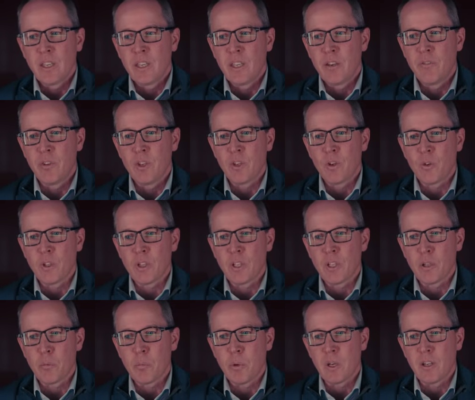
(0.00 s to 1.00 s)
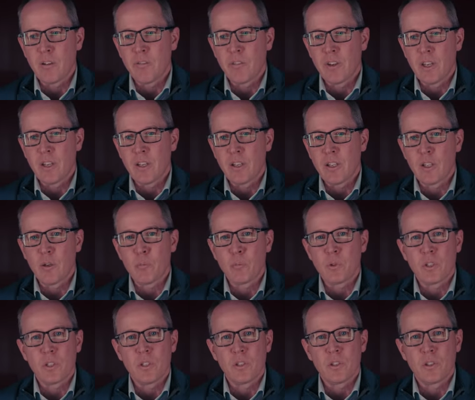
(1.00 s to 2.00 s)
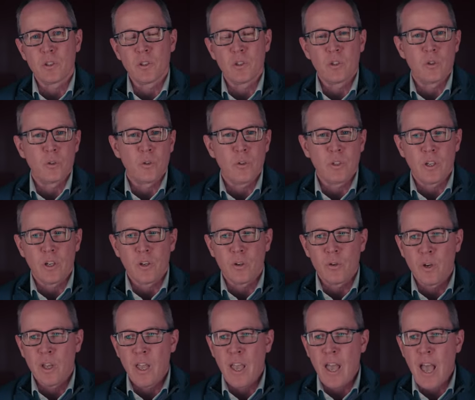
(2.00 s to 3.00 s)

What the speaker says: give you a little bit of a glimpse as to, you know,